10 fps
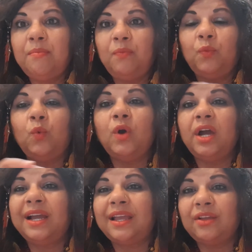
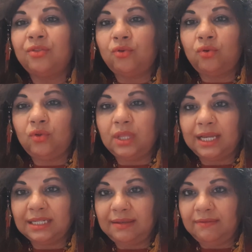working through
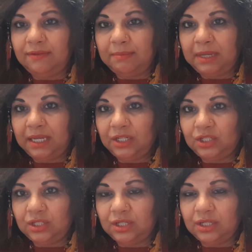that
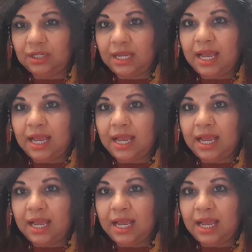information